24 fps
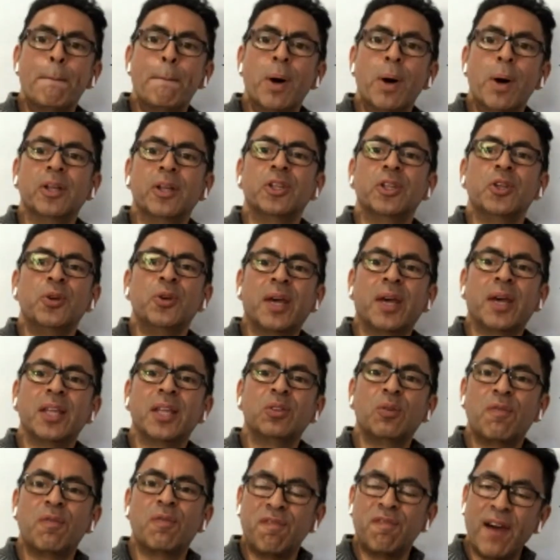but you
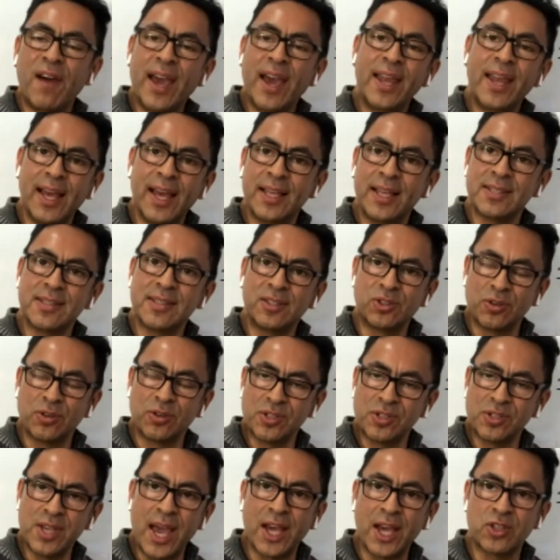get to finance the
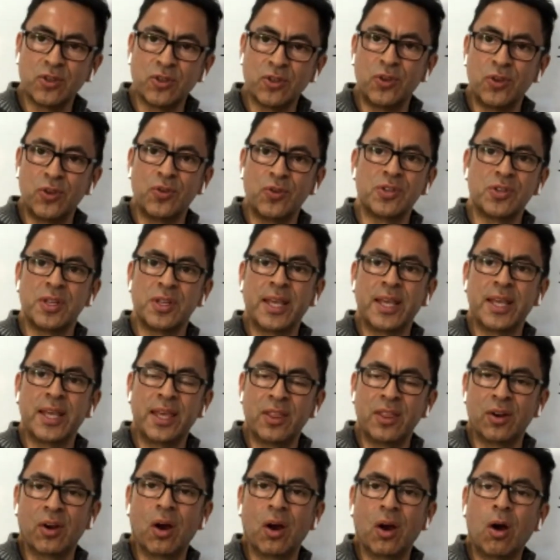transaction using
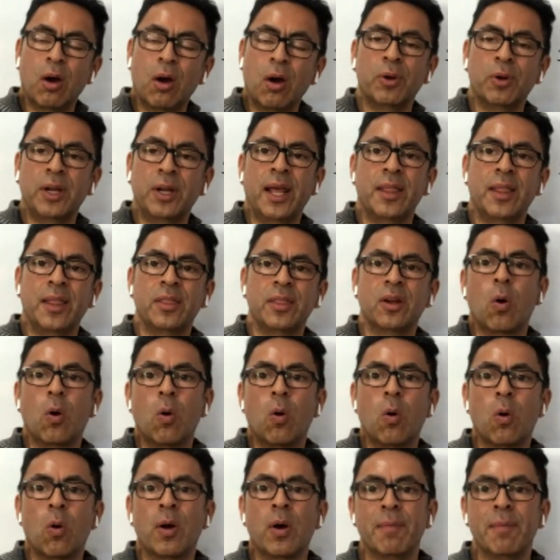either a hard money lender
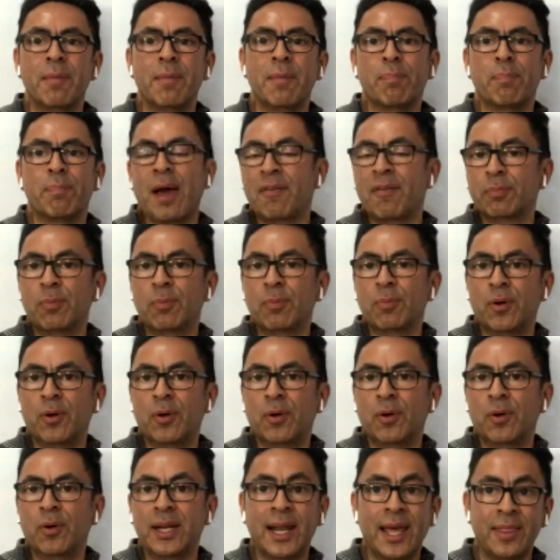or a private
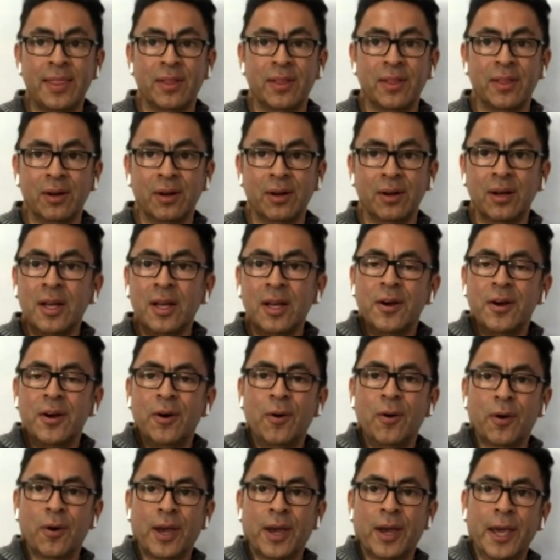money lender,
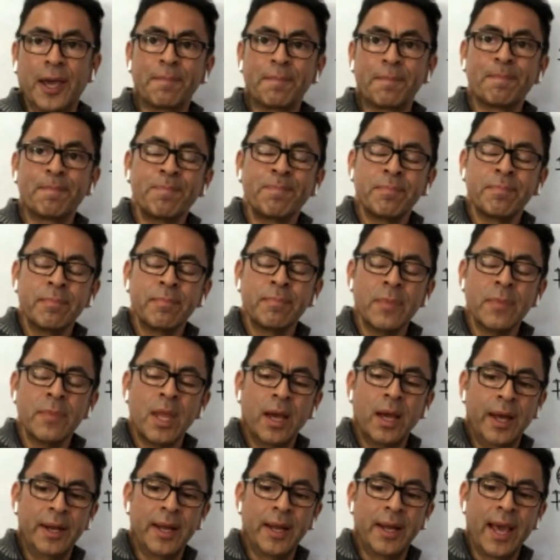okay?
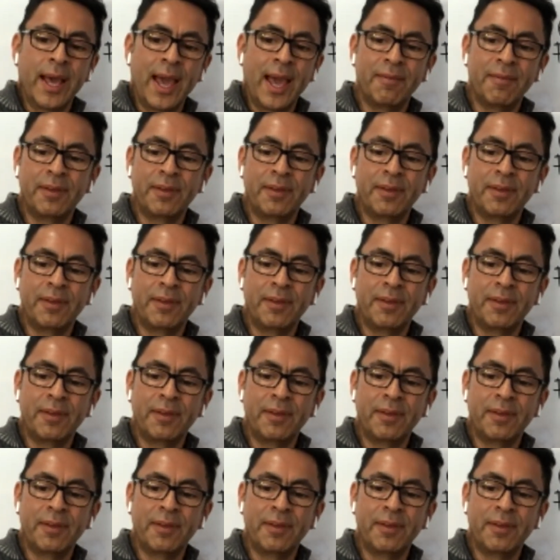And